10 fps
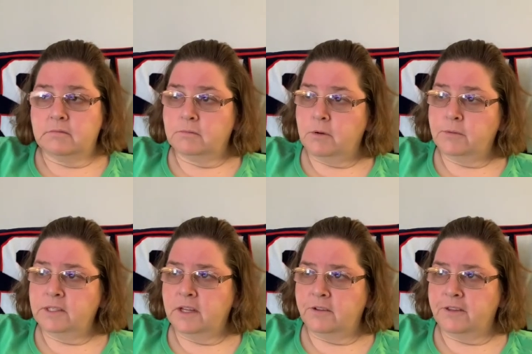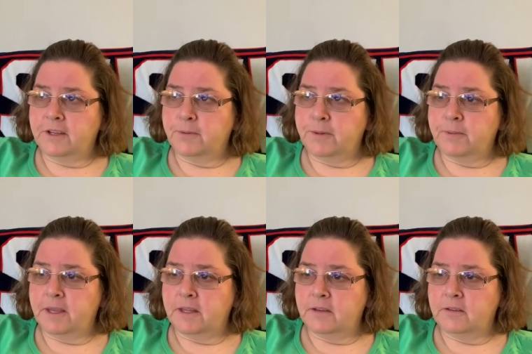what was the other thing we
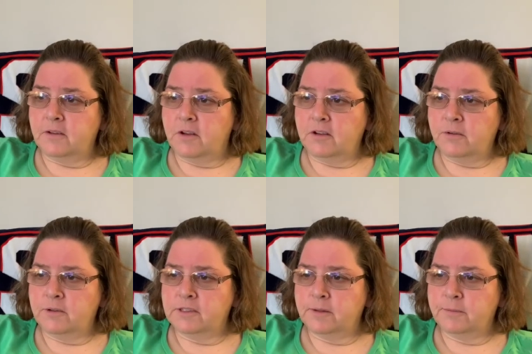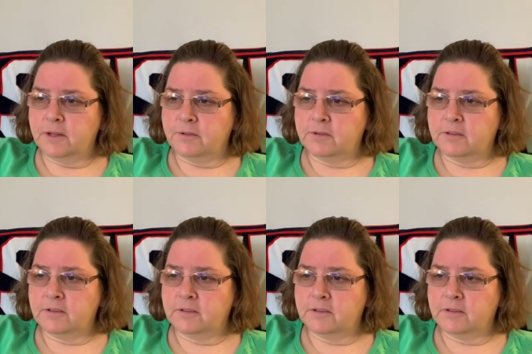made? Taco and something else.